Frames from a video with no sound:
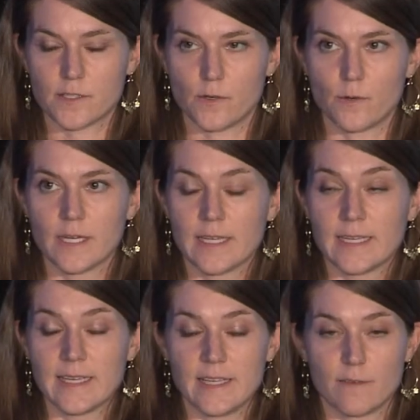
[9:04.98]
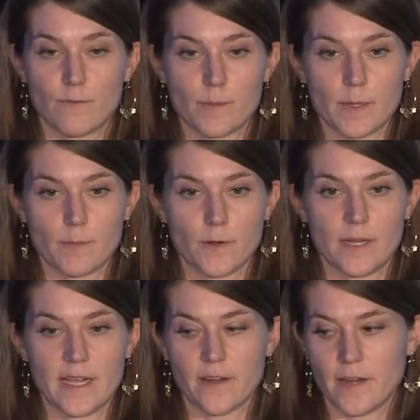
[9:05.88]
So in the Fort
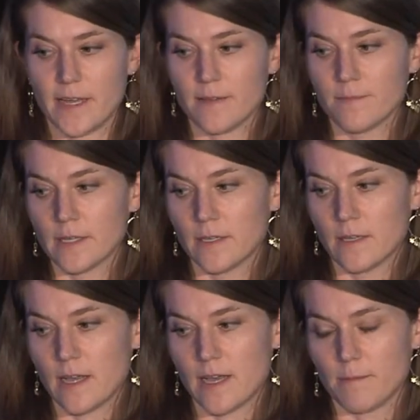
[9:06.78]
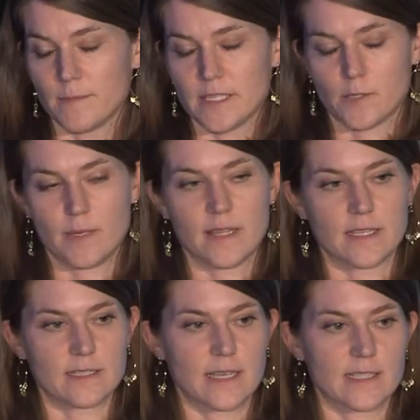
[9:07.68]
McMurray area, these would be
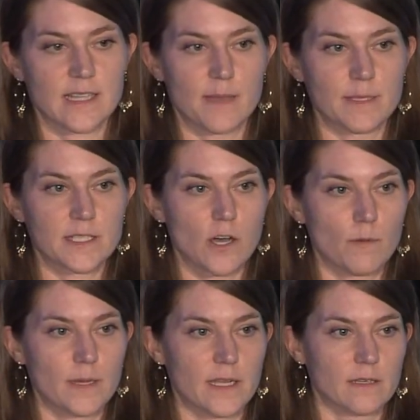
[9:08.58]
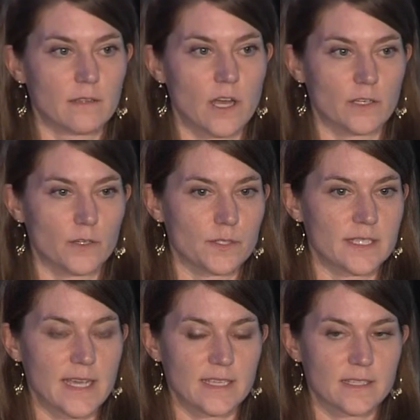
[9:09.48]
things like slimy sculpin, long-nosed
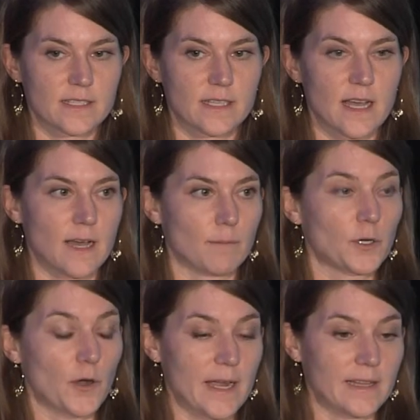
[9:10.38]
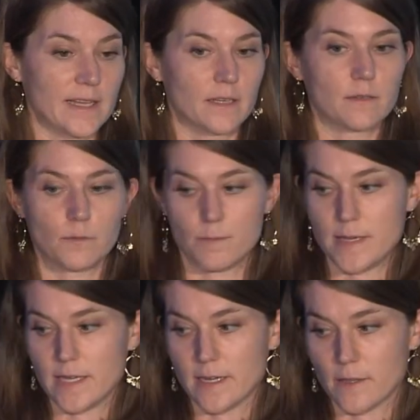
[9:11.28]
dace, grayling would
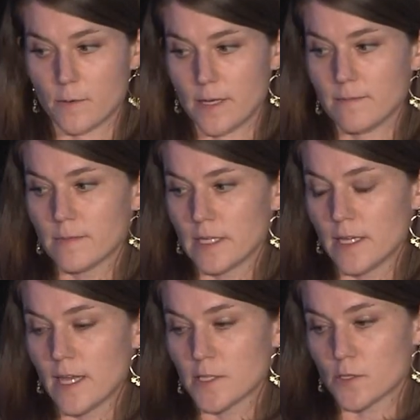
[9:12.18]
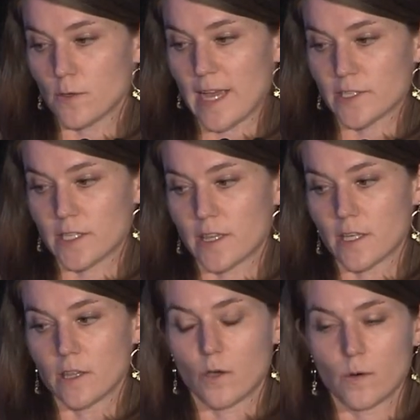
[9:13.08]
be another one. So actually, the
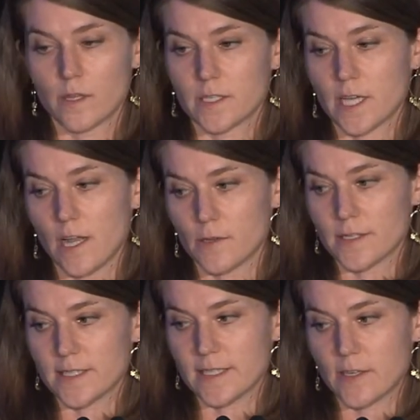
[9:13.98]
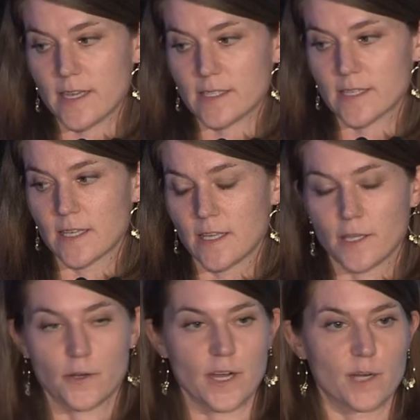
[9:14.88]
lower the tolerance index,
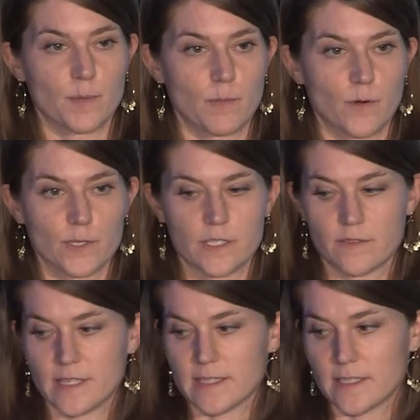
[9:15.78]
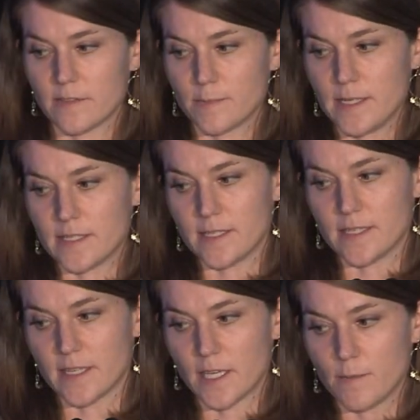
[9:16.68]
the greater proportion of sensitive species
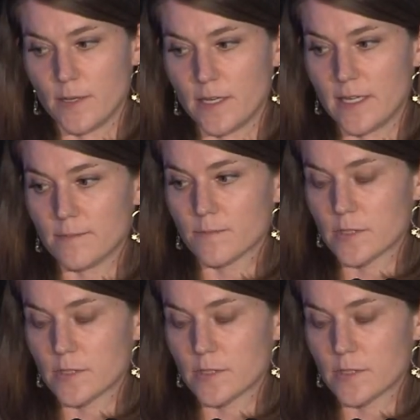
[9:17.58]
in the community.